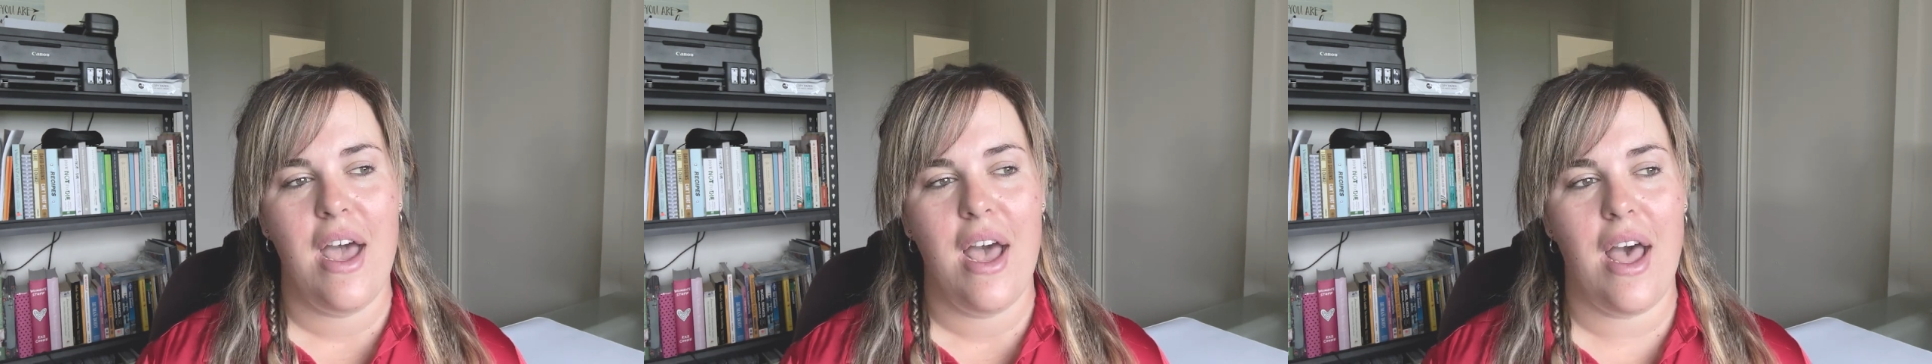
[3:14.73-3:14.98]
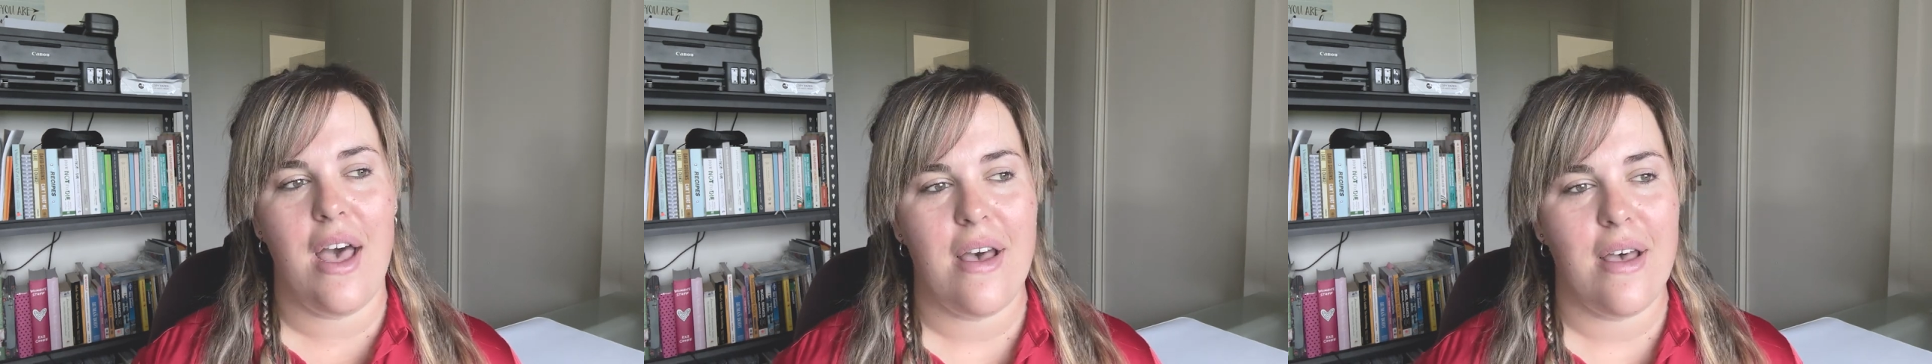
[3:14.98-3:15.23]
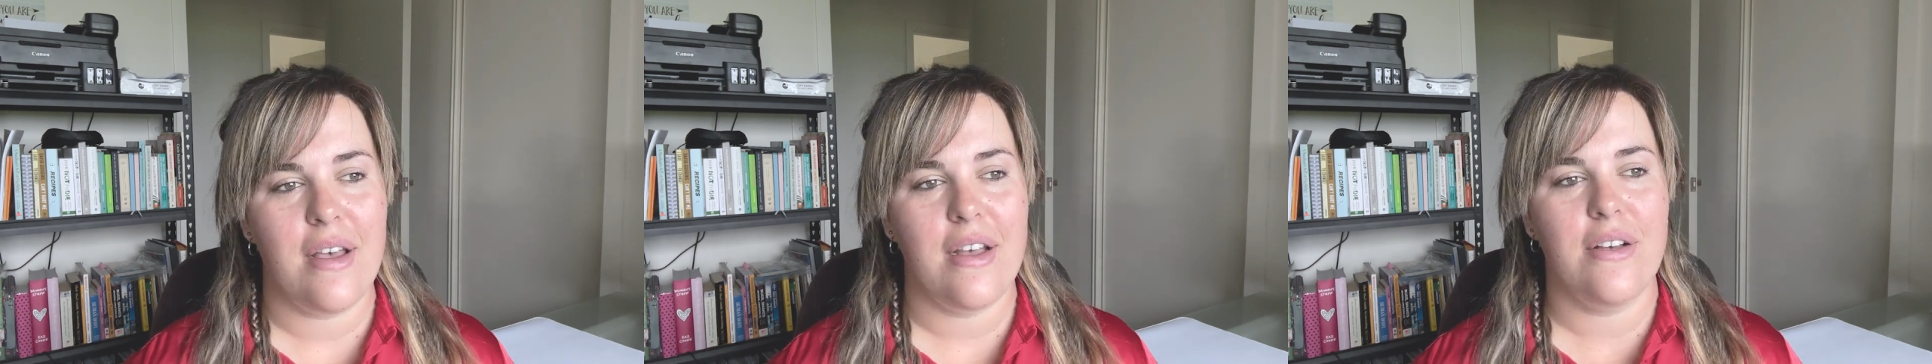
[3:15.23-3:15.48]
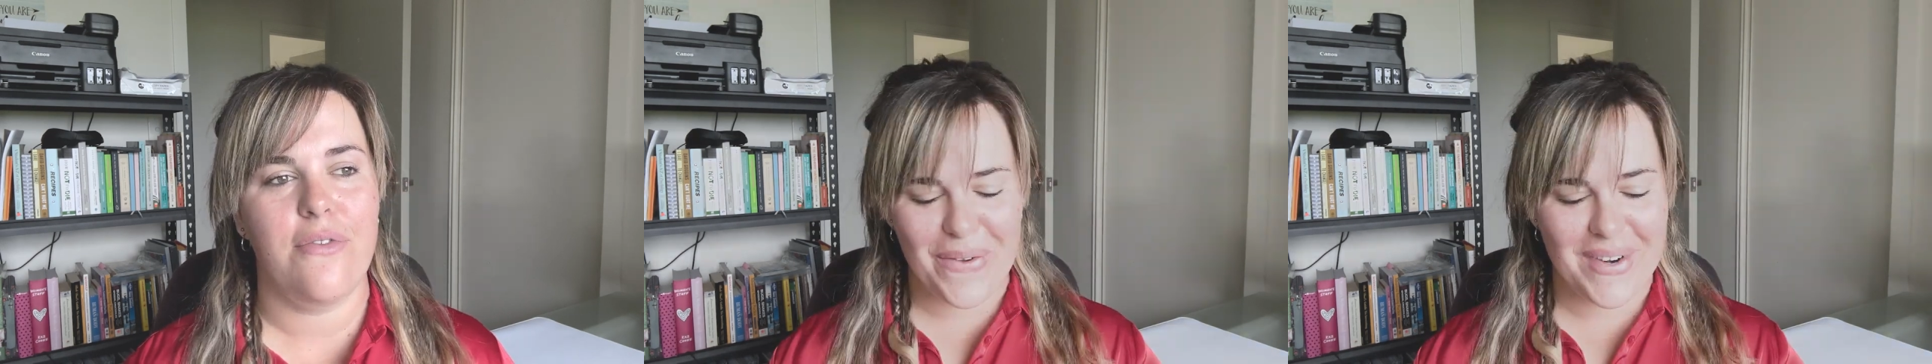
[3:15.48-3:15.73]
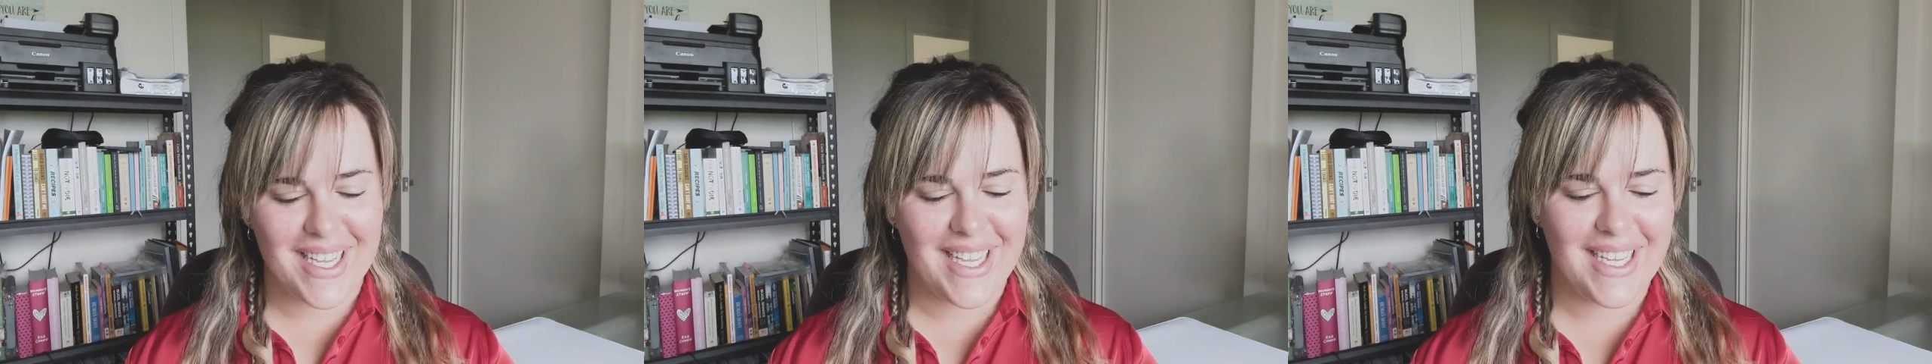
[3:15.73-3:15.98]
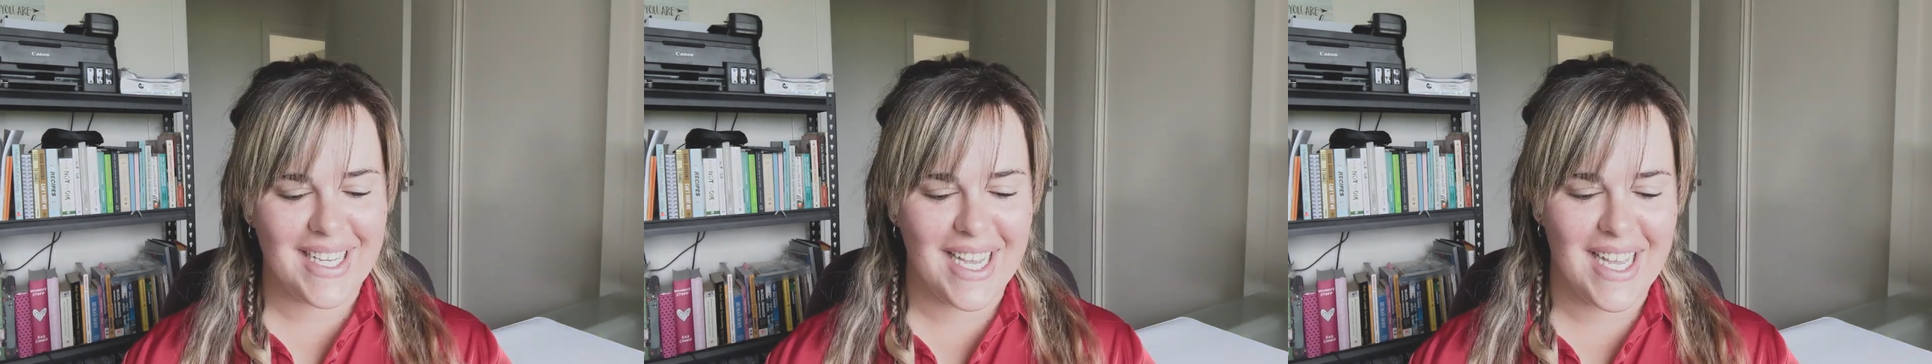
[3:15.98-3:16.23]
Uh,
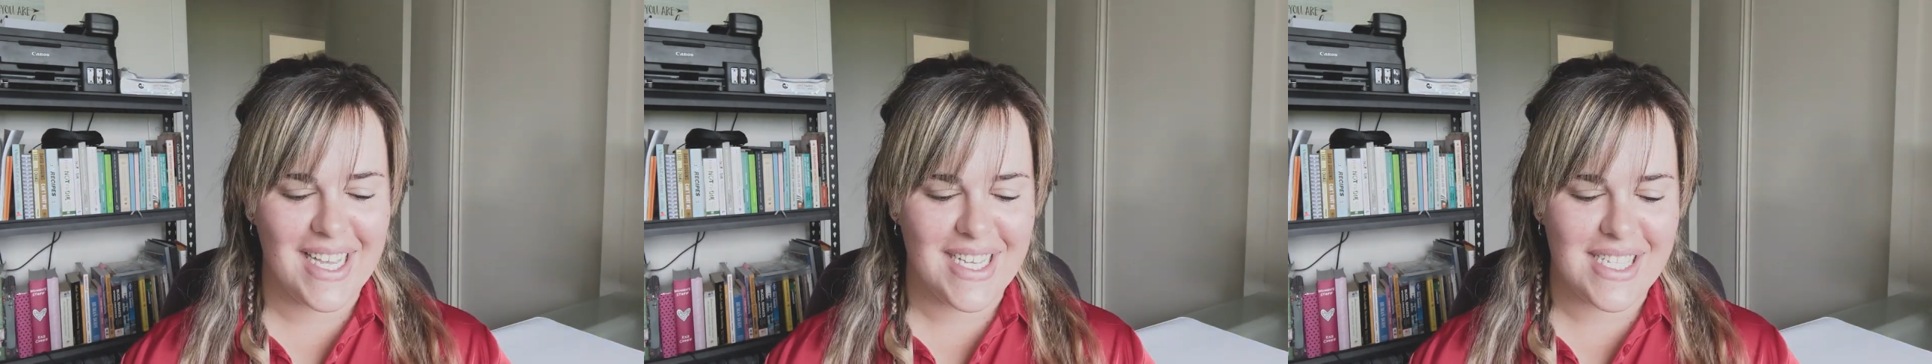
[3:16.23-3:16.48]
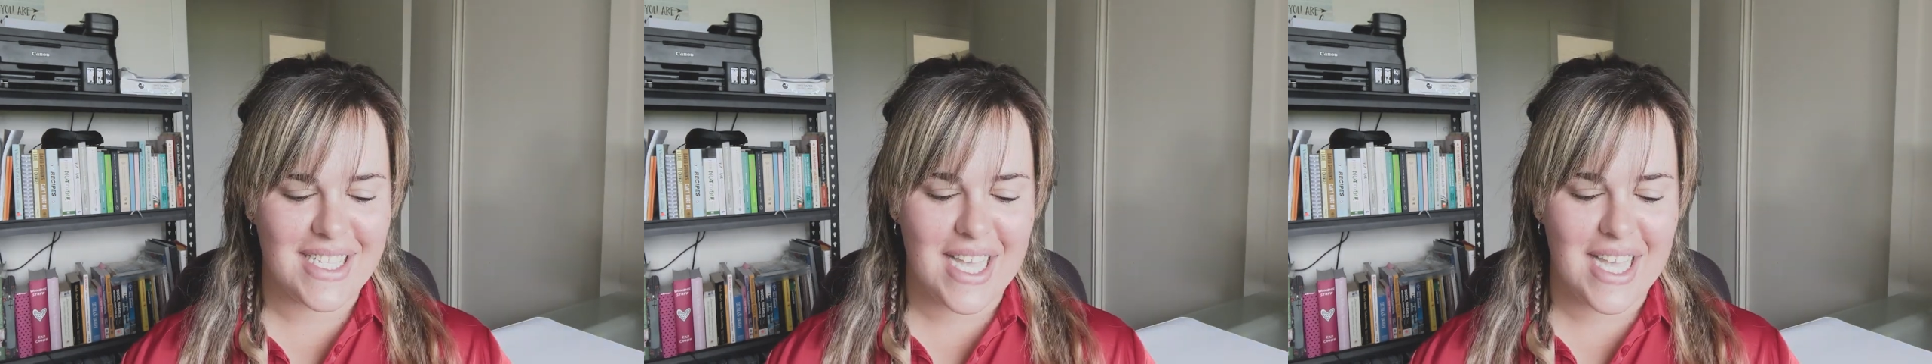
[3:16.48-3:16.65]
three is